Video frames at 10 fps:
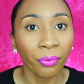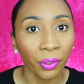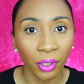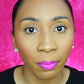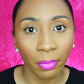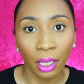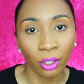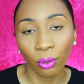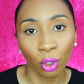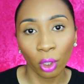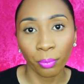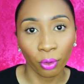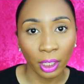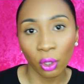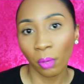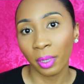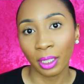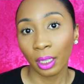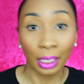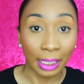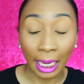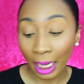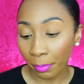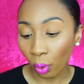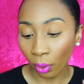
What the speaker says: 15 minutes, they'll show up greasy on my skin because I am an